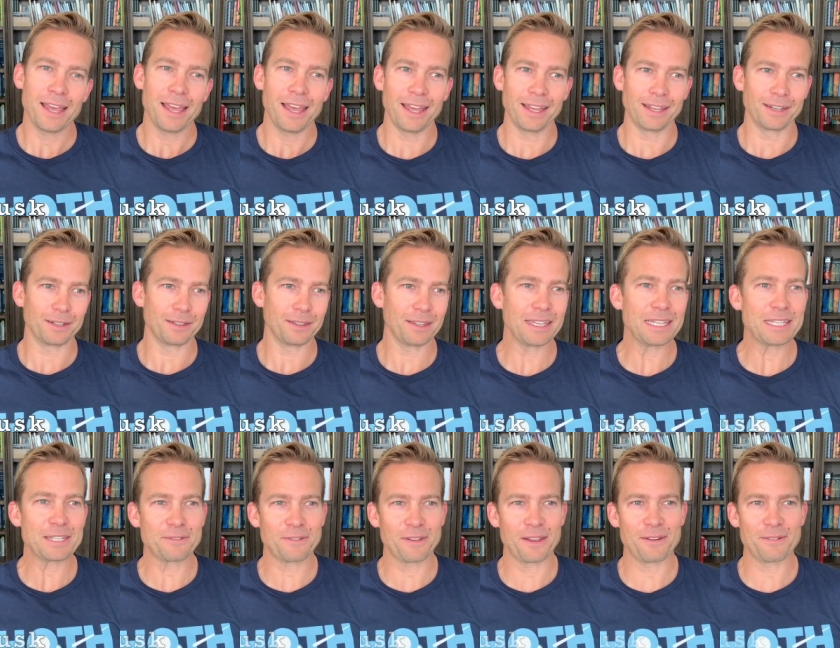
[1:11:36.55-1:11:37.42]
and
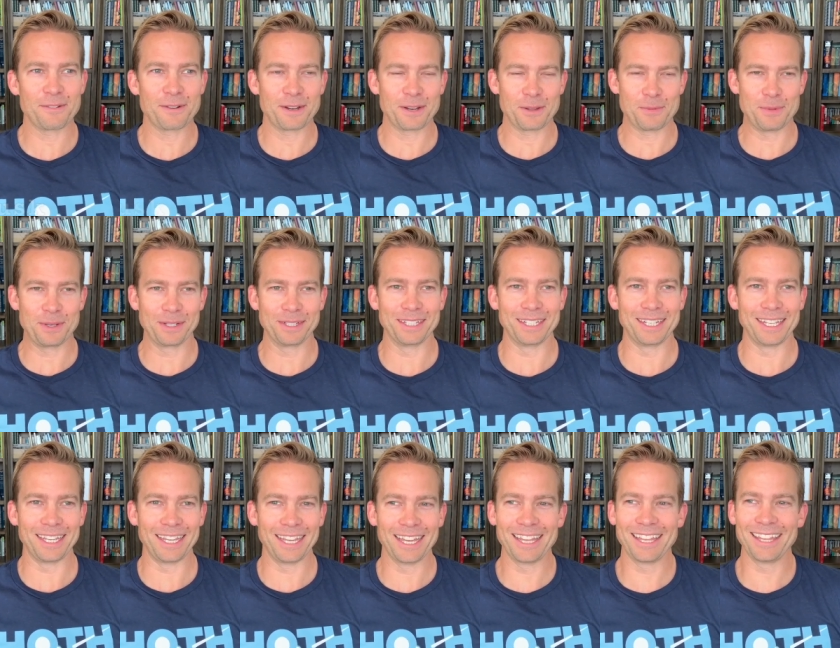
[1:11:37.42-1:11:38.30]
least favorite
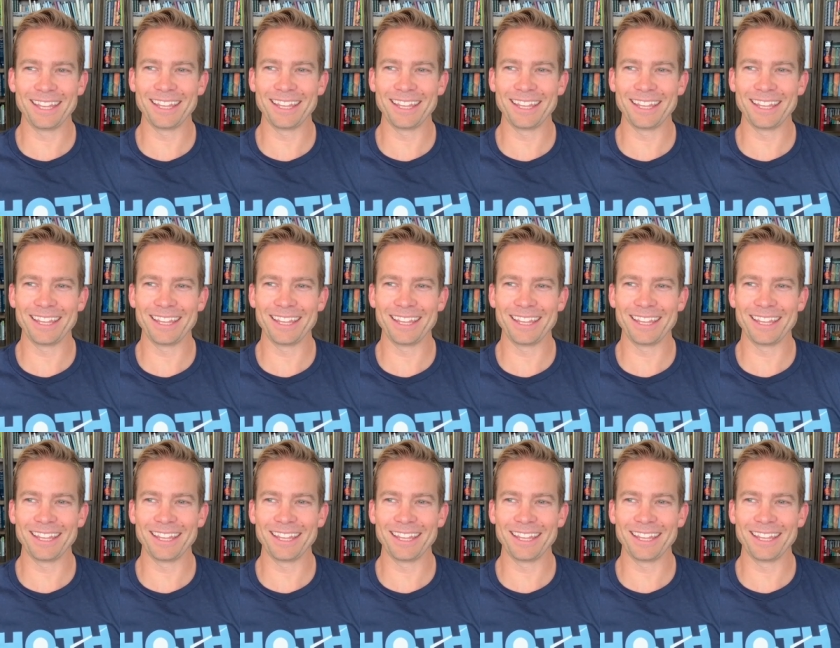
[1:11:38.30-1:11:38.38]
ability